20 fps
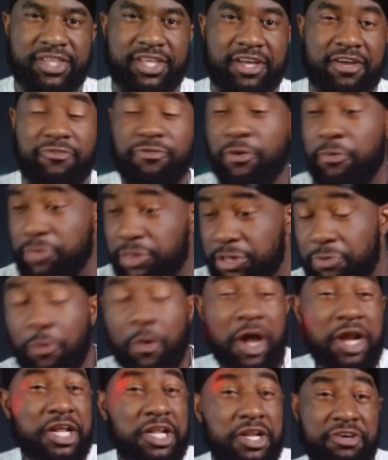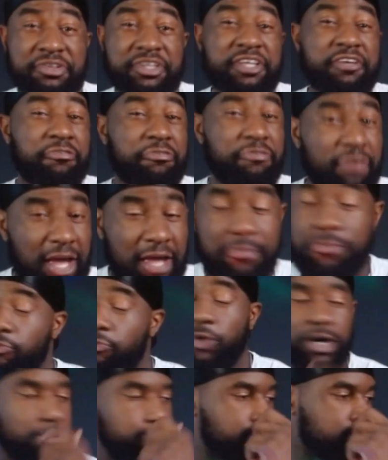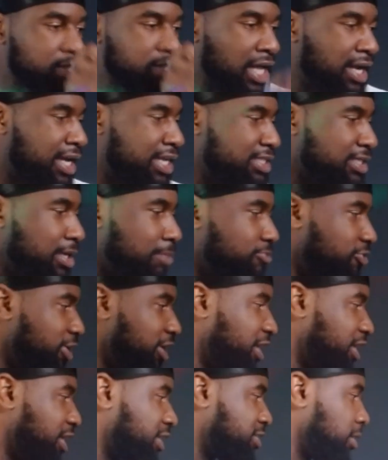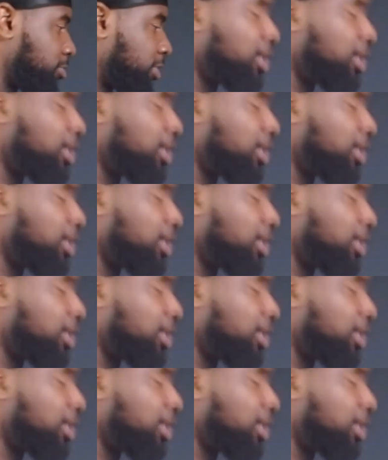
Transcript: From the one and only fake. Well, I guess I'm forgetting something.